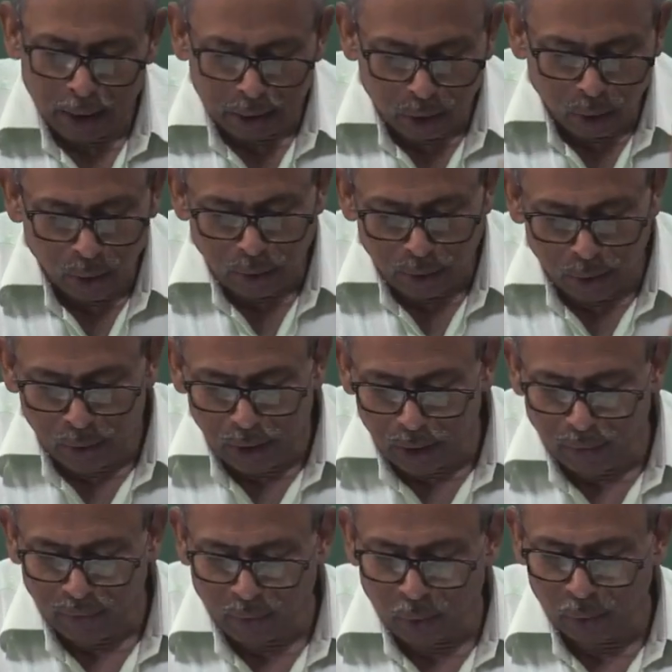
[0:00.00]
So, unit
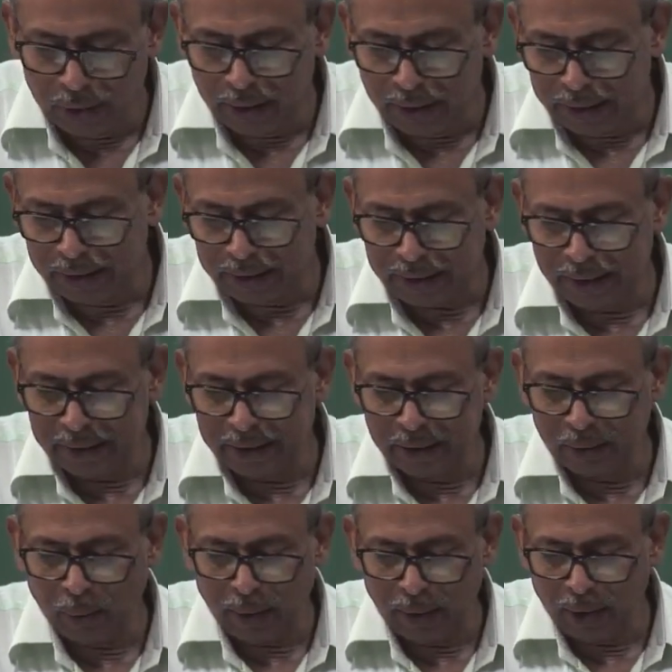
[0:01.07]
of clothing resistance
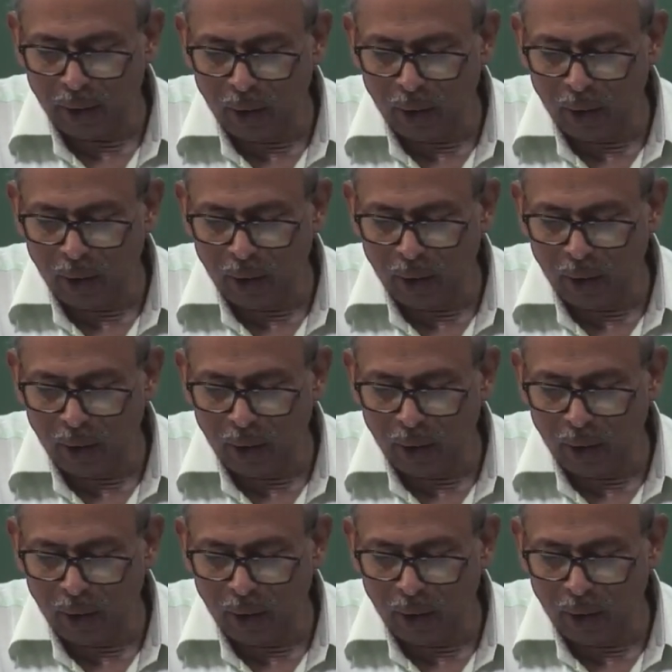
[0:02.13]
is 1